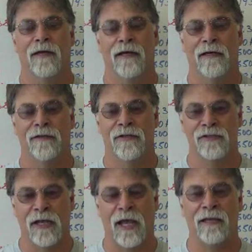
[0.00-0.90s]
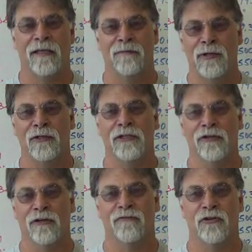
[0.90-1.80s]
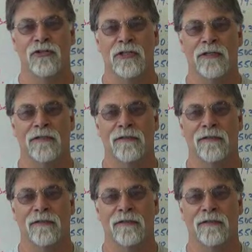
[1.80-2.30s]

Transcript: uh, designing and building your conversion.